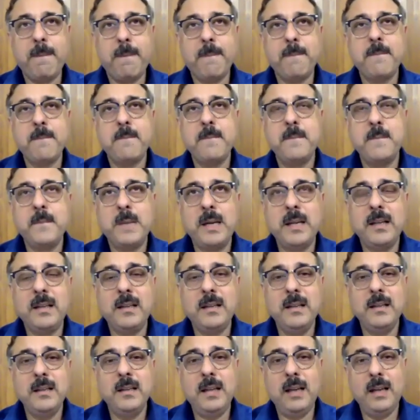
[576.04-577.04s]

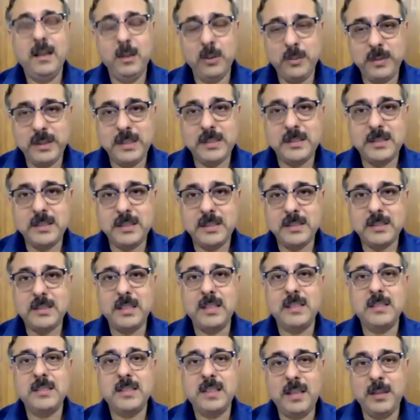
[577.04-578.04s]
Michael Elowitz and
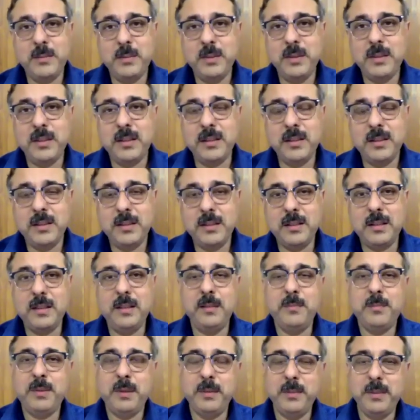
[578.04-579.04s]
Stan Leibler,
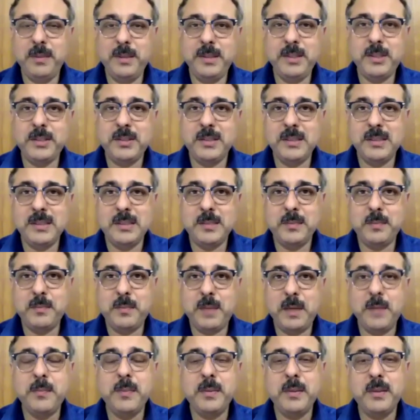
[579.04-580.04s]
they published this
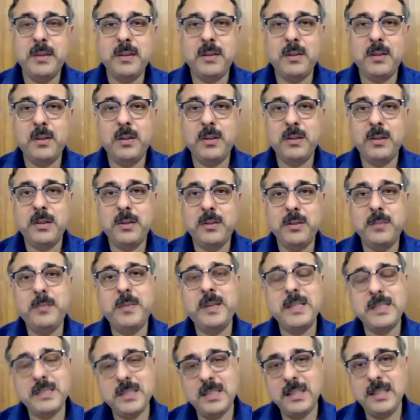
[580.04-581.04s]
paper on
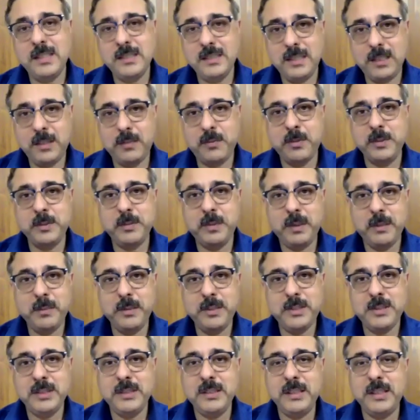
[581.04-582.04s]
repressilator. It was
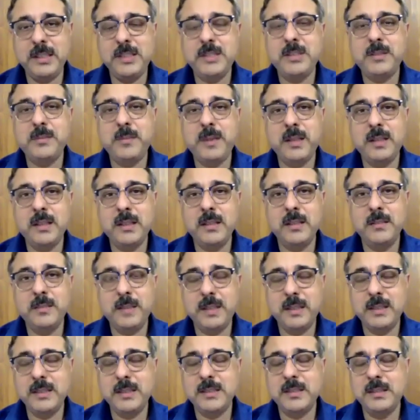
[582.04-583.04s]
published in Nature
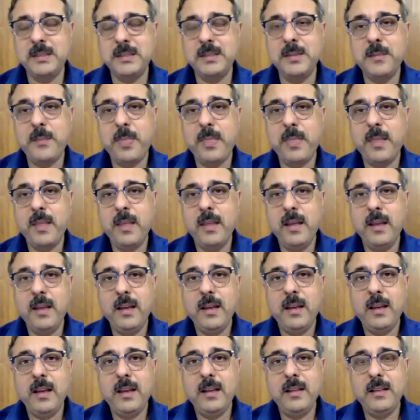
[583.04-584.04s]
magazine.
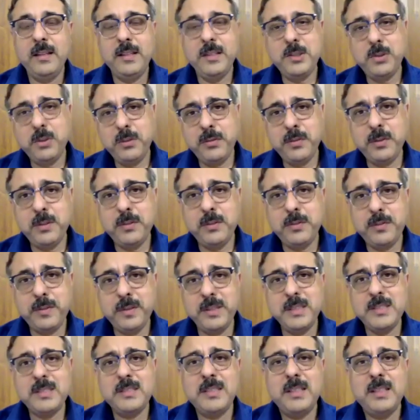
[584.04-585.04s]
And they showed for the
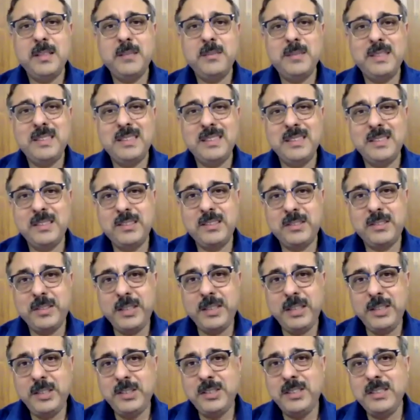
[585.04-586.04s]
first time that a
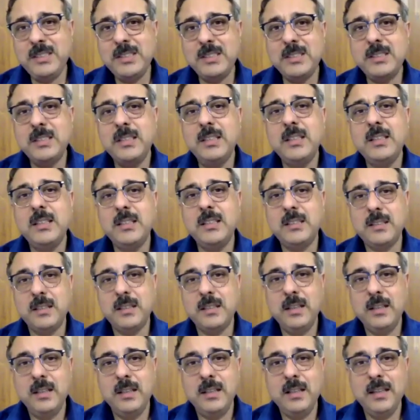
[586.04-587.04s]
3-gene circuit
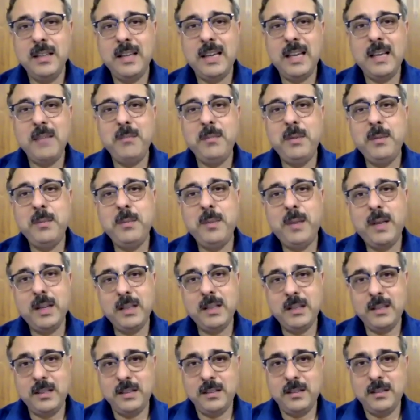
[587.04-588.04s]
can be
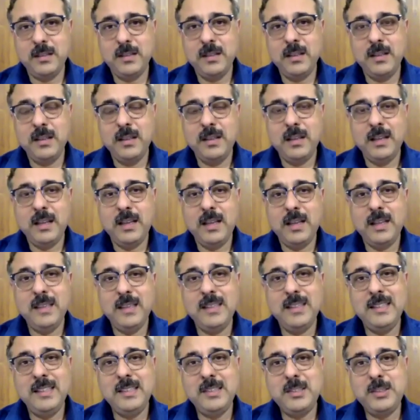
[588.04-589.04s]
plugged in, and
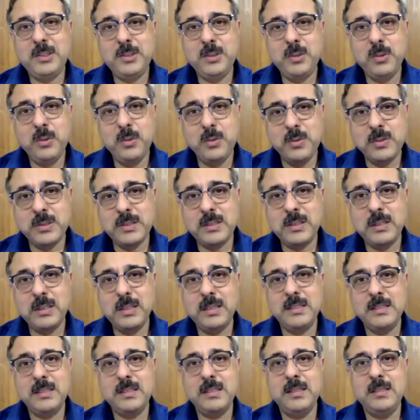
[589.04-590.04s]
it shows
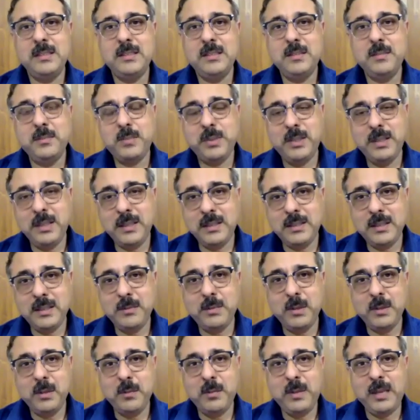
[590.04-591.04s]
a certain
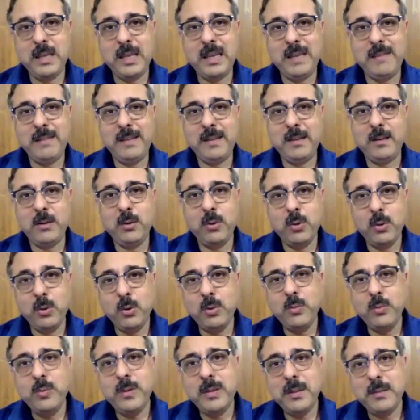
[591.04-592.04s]
predictable behavior
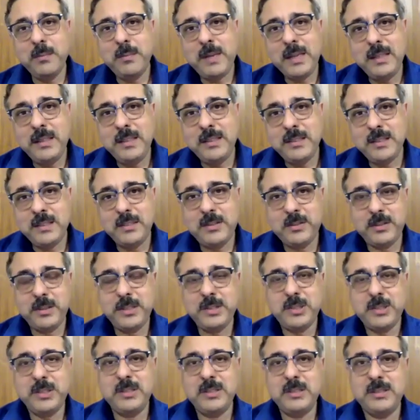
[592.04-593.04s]
over many
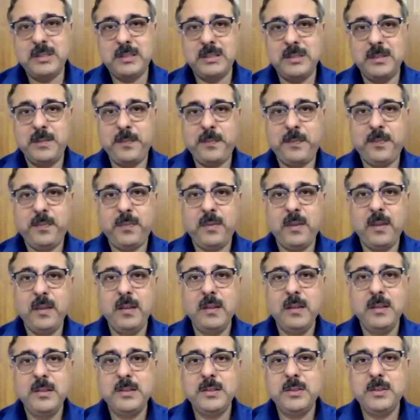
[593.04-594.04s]
generations.
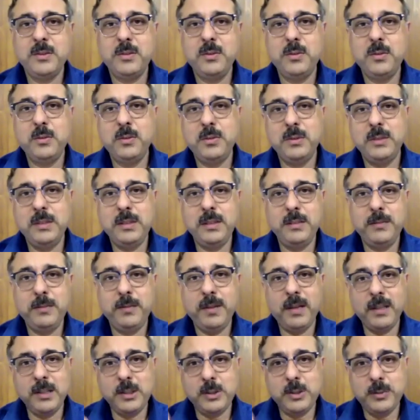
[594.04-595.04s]
So the
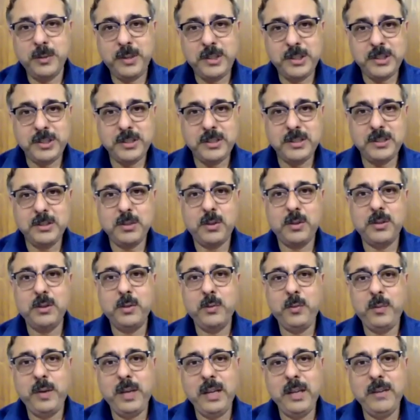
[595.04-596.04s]
fluctuations or
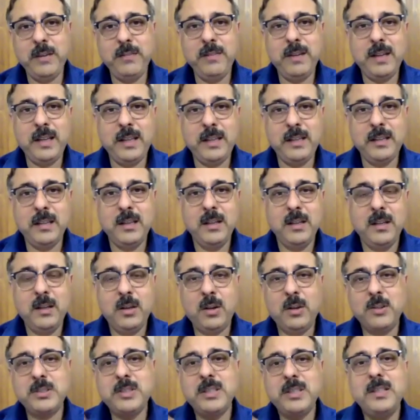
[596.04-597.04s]
the wave-like
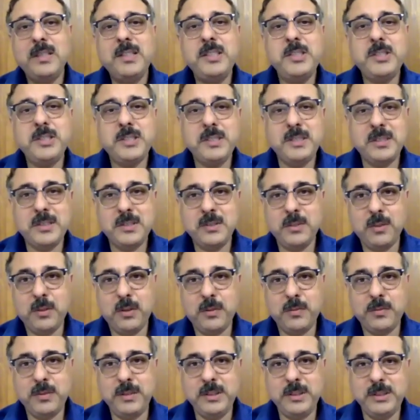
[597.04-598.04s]
oscillations
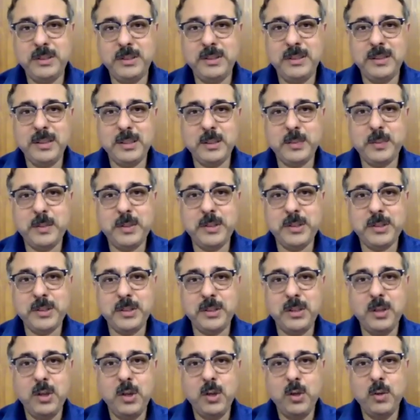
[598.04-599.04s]
of the gene
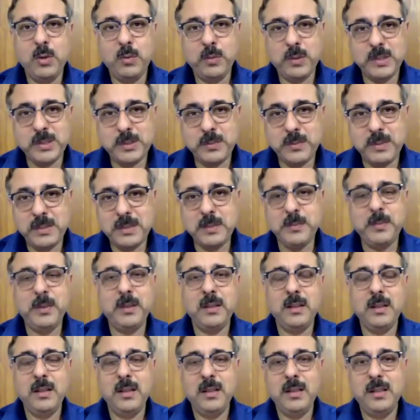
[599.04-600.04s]
expression was
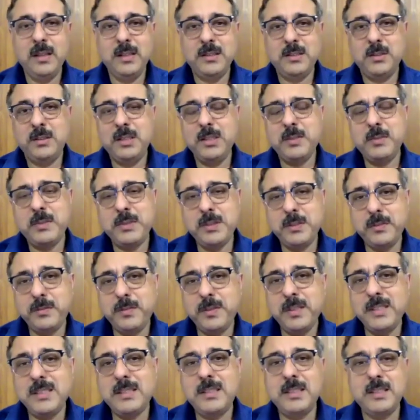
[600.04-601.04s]
visible. So this was the
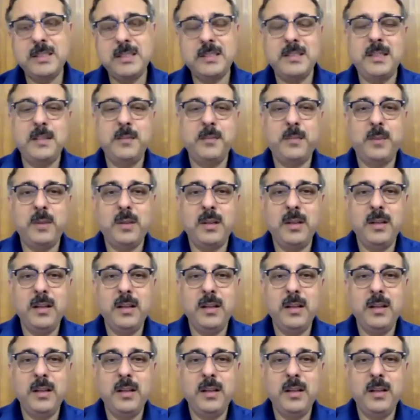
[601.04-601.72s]
first example.